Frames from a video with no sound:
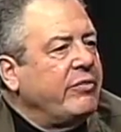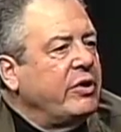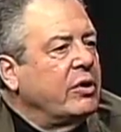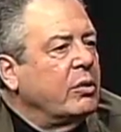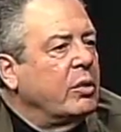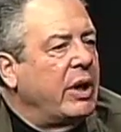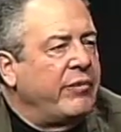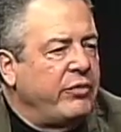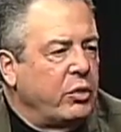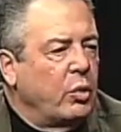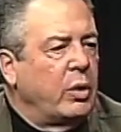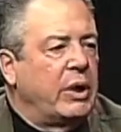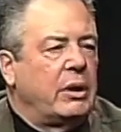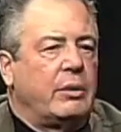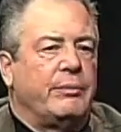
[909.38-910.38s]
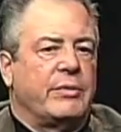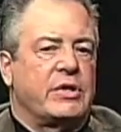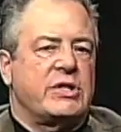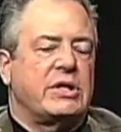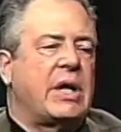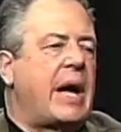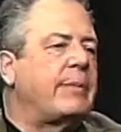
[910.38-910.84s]
view. If you will,
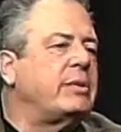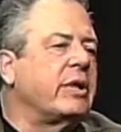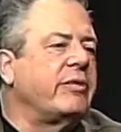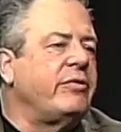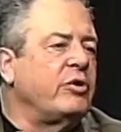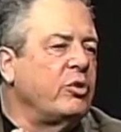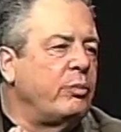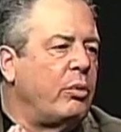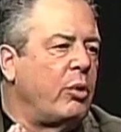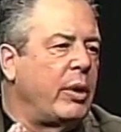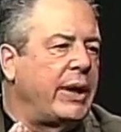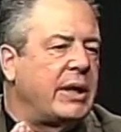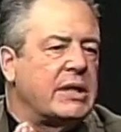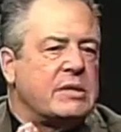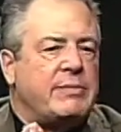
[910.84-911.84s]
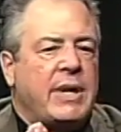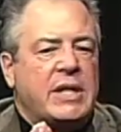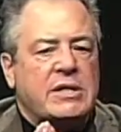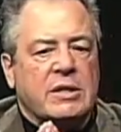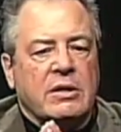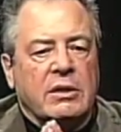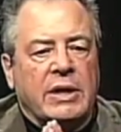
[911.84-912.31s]
synoptic viewpoint is
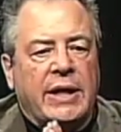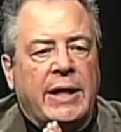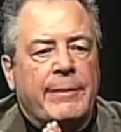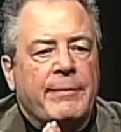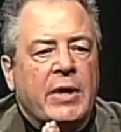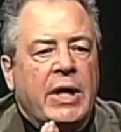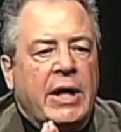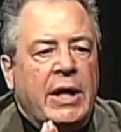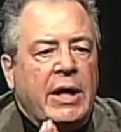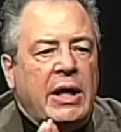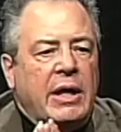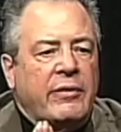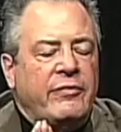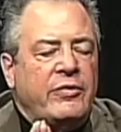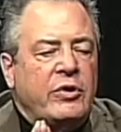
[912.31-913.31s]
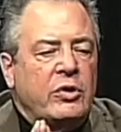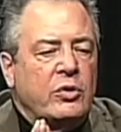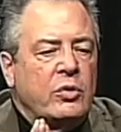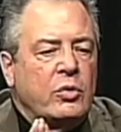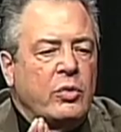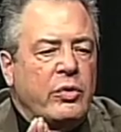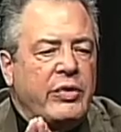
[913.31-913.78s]
basically if
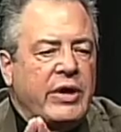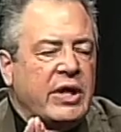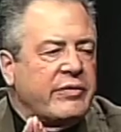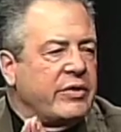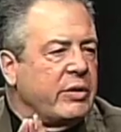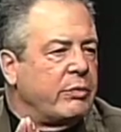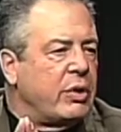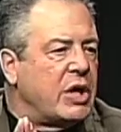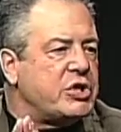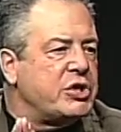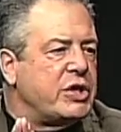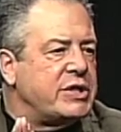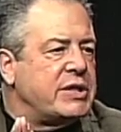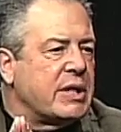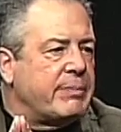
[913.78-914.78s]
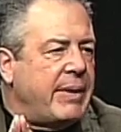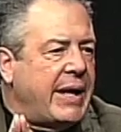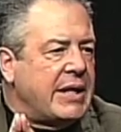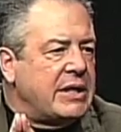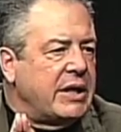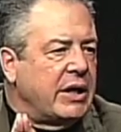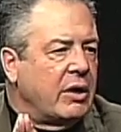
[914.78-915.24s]
you think of an impressionistic
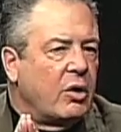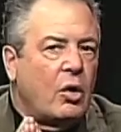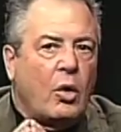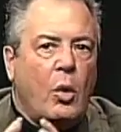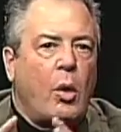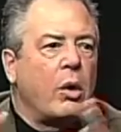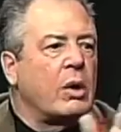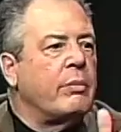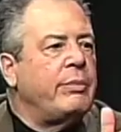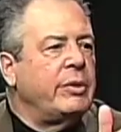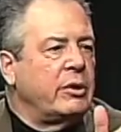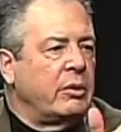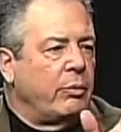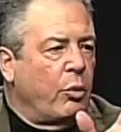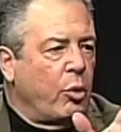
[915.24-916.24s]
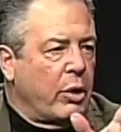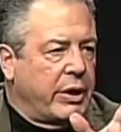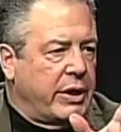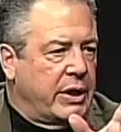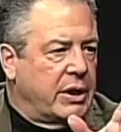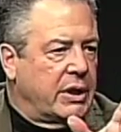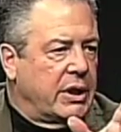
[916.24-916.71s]
painting mm -hmm. or a billboard,
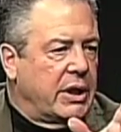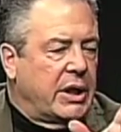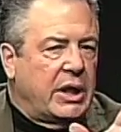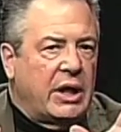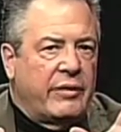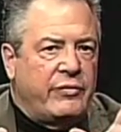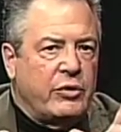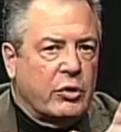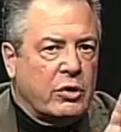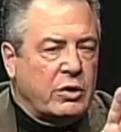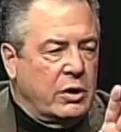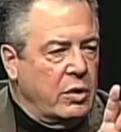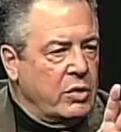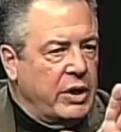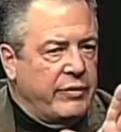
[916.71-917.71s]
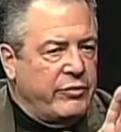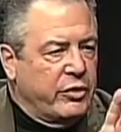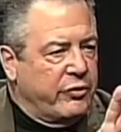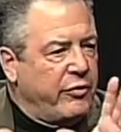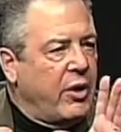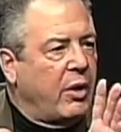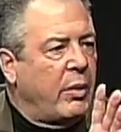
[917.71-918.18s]
if you're, if you're
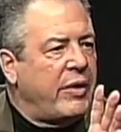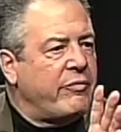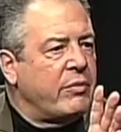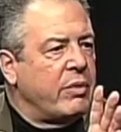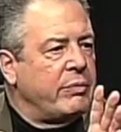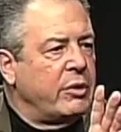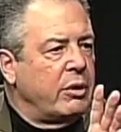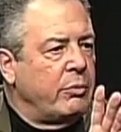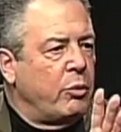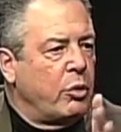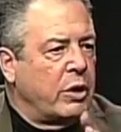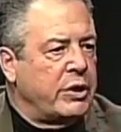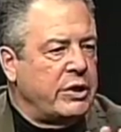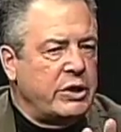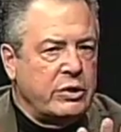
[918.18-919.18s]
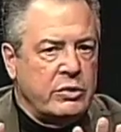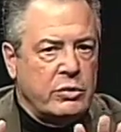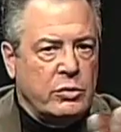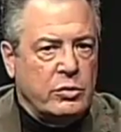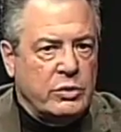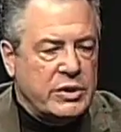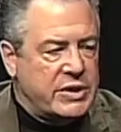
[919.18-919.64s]
far away from a billboard,
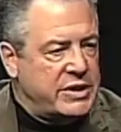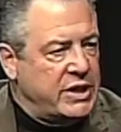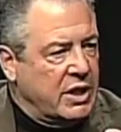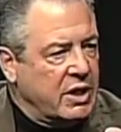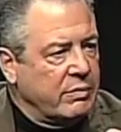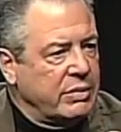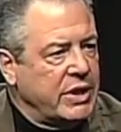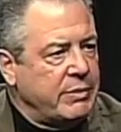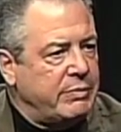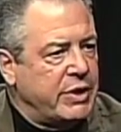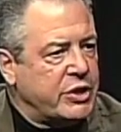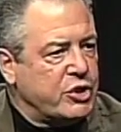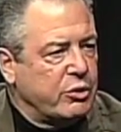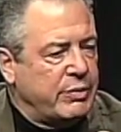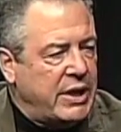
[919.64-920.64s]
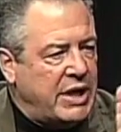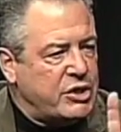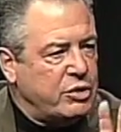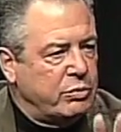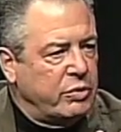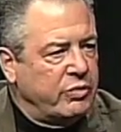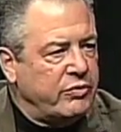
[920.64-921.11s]
you see a complete picture, but as
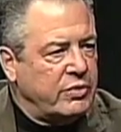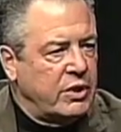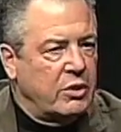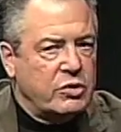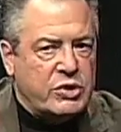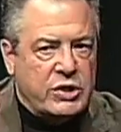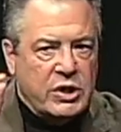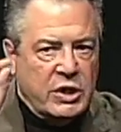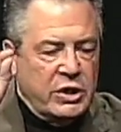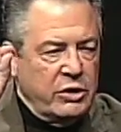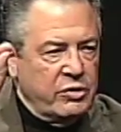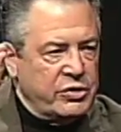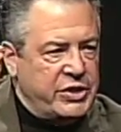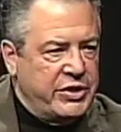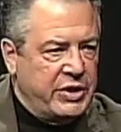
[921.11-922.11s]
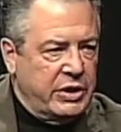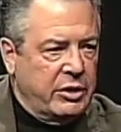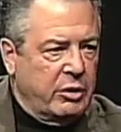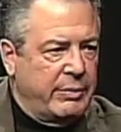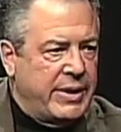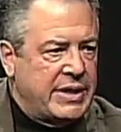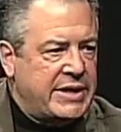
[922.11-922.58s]
you move close, you'll see the
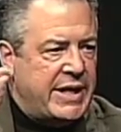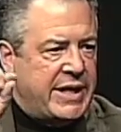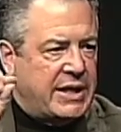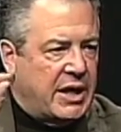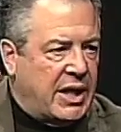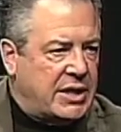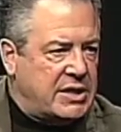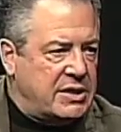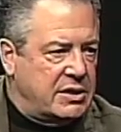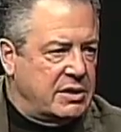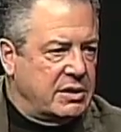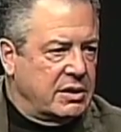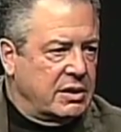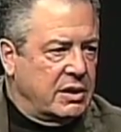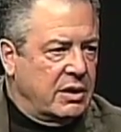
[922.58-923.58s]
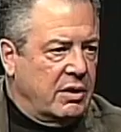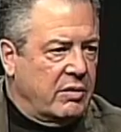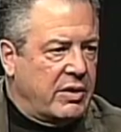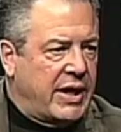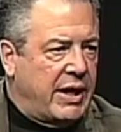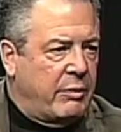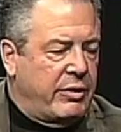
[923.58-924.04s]
little Benday dots. Mm-hmm.
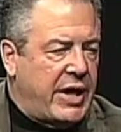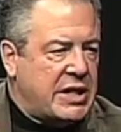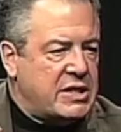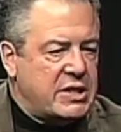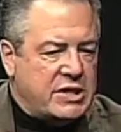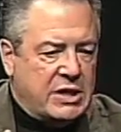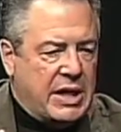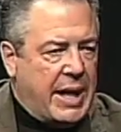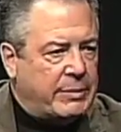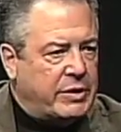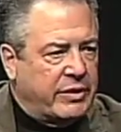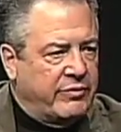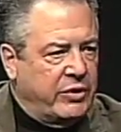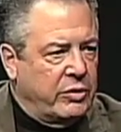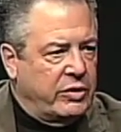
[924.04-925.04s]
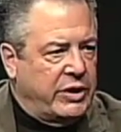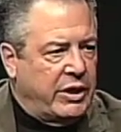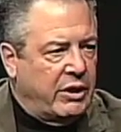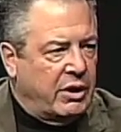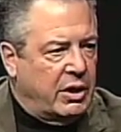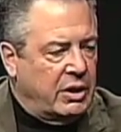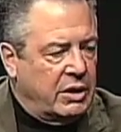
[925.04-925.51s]
Okay, well, that's right. a synoptic view of
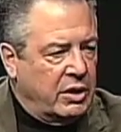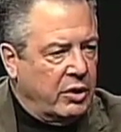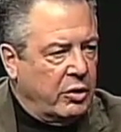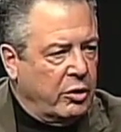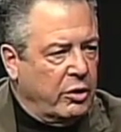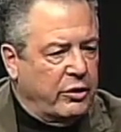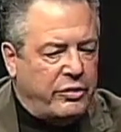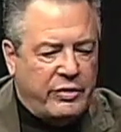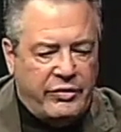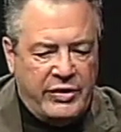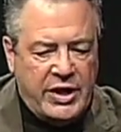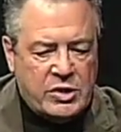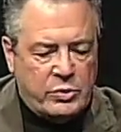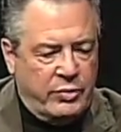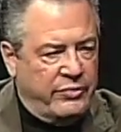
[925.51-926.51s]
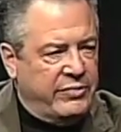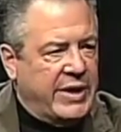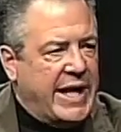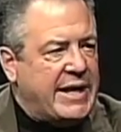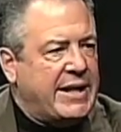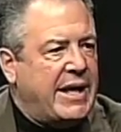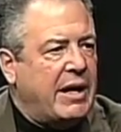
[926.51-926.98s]
the uh, Earth, and things will
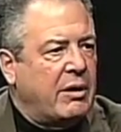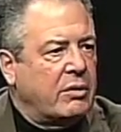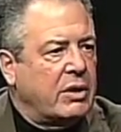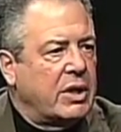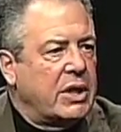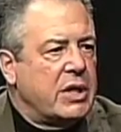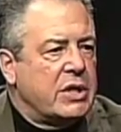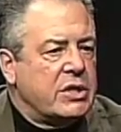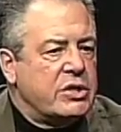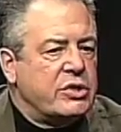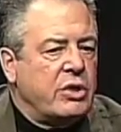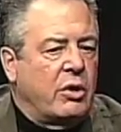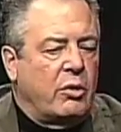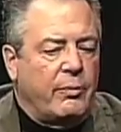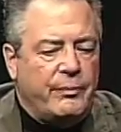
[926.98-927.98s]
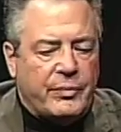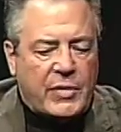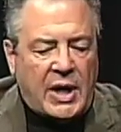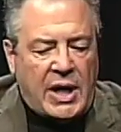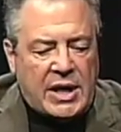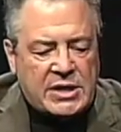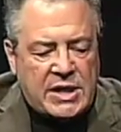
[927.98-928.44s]
flatten out. So
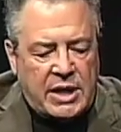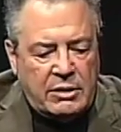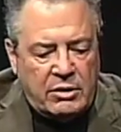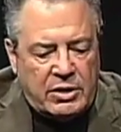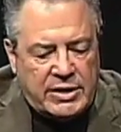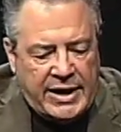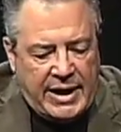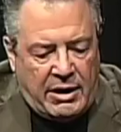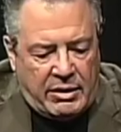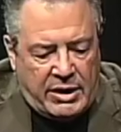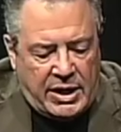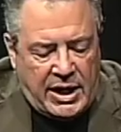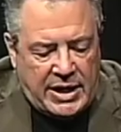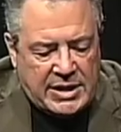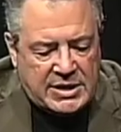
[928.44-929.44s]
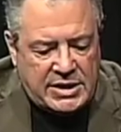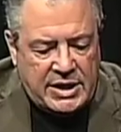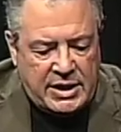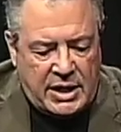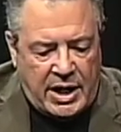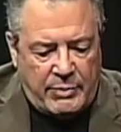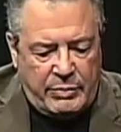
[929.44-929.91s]
as I look down and I
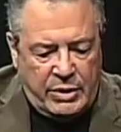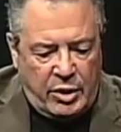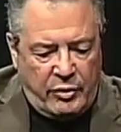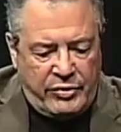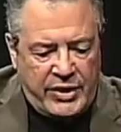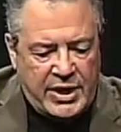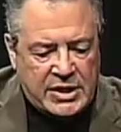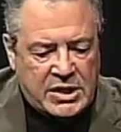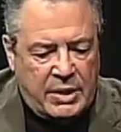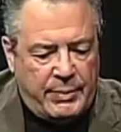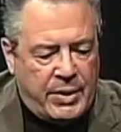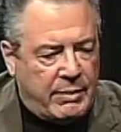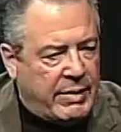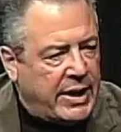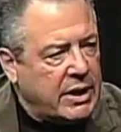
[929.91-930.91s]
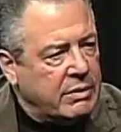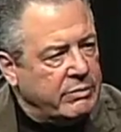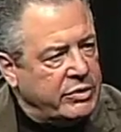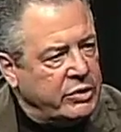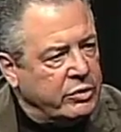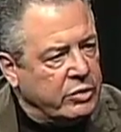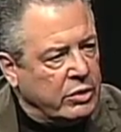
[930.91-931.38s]
see and I blow things up on my
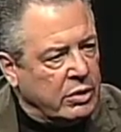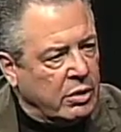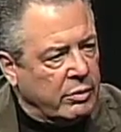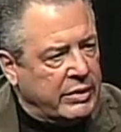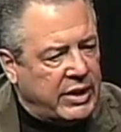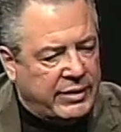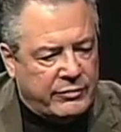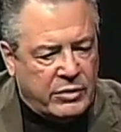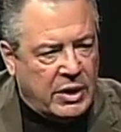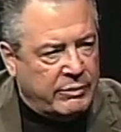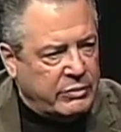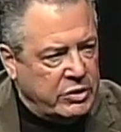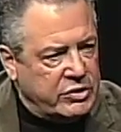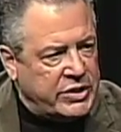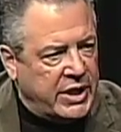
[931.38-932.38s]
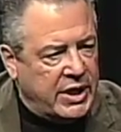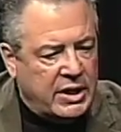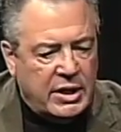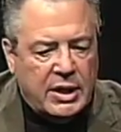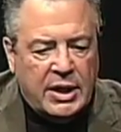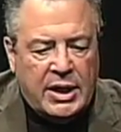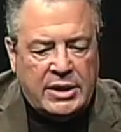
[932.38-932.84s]
computer or whatever I'm using
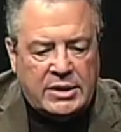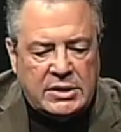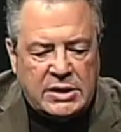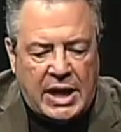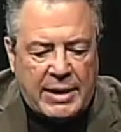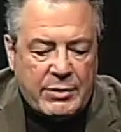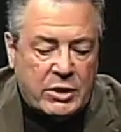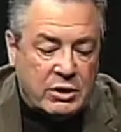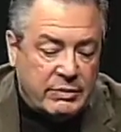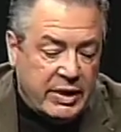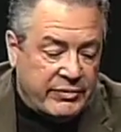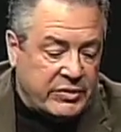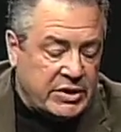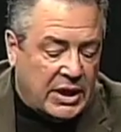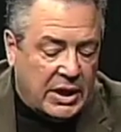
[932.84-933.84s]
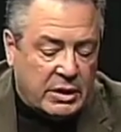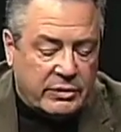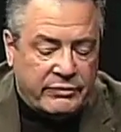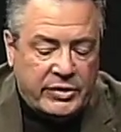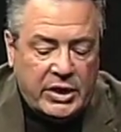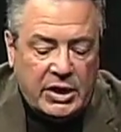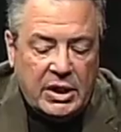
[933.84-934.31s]
at the time, it could be
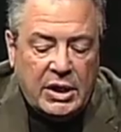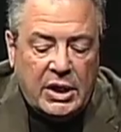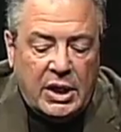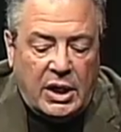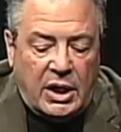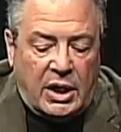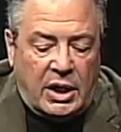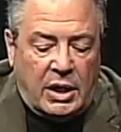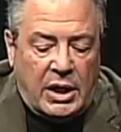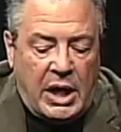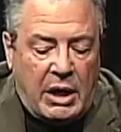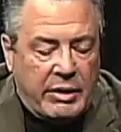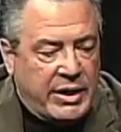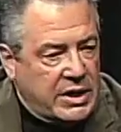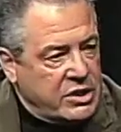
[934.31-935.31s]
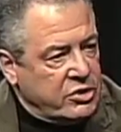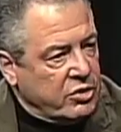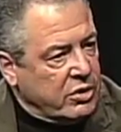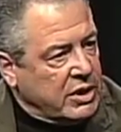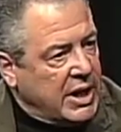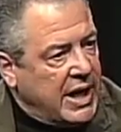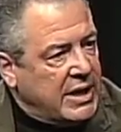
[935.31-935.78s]
photography, uh, I'll get
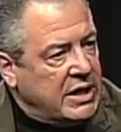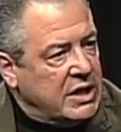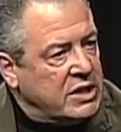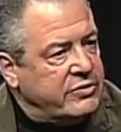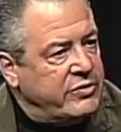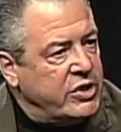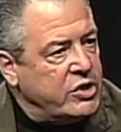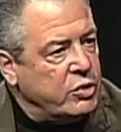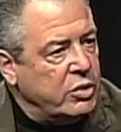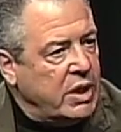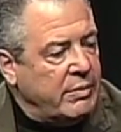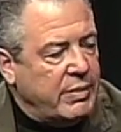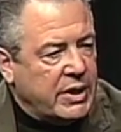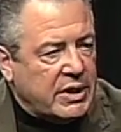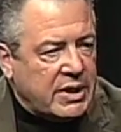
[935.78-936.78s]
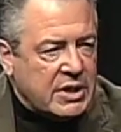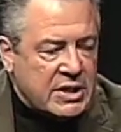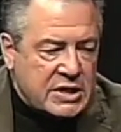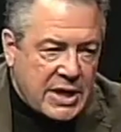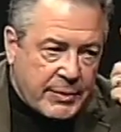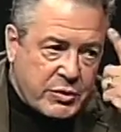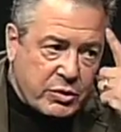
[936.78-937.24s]
certain ideas visually, but
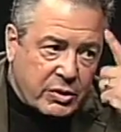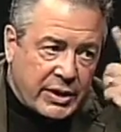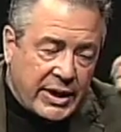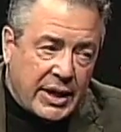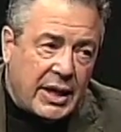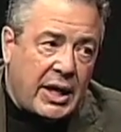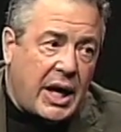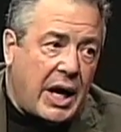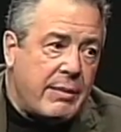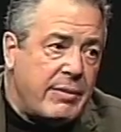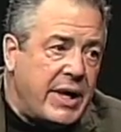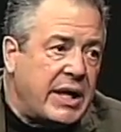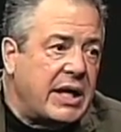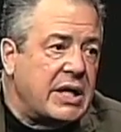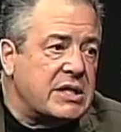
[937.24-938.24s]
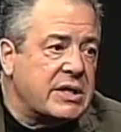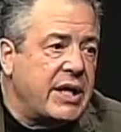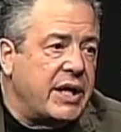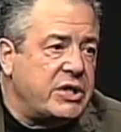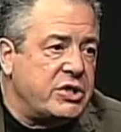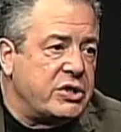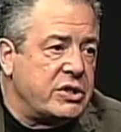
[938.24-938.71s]
conceptually, I'm making
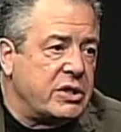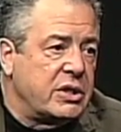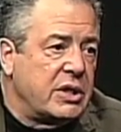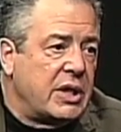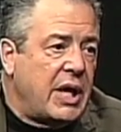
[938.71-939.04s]
sketches.